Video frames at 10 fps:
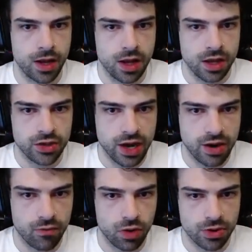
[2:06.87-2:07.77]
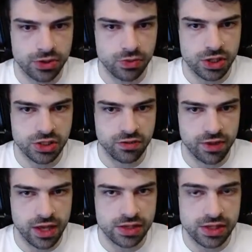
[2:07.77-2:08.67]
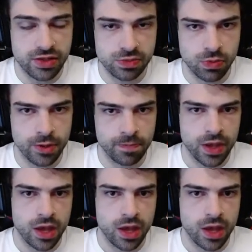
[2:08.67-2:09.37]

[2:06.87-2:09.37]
You're going to have 1 person watching the flank, because at this point,